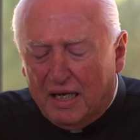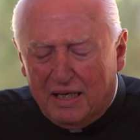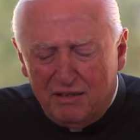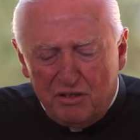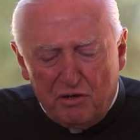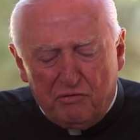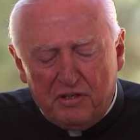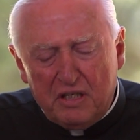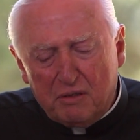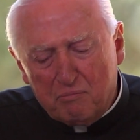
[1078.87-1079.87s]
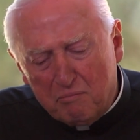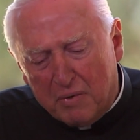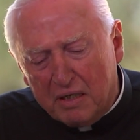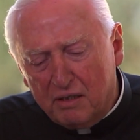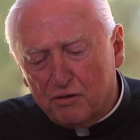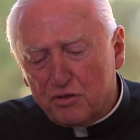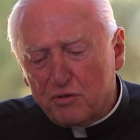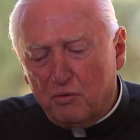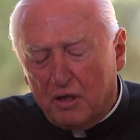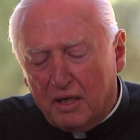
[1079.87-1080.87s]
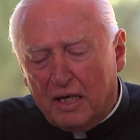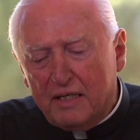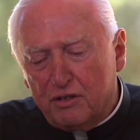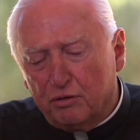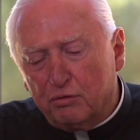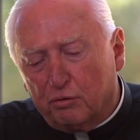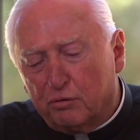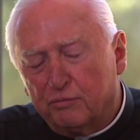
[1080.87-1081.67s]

I don't know if he admires what I do.